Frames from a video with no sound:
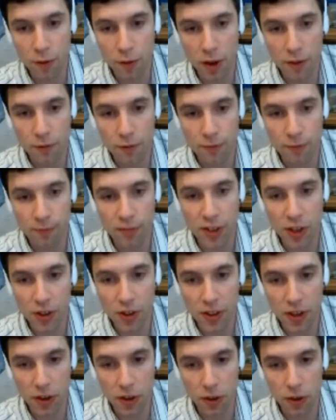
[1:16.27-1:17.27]
if I
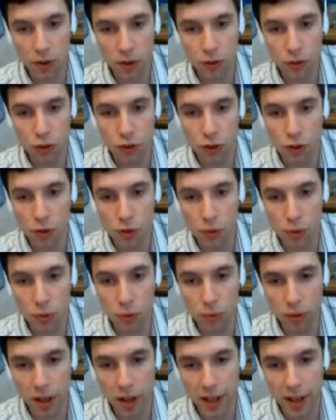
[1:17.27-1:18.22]
feel the urge to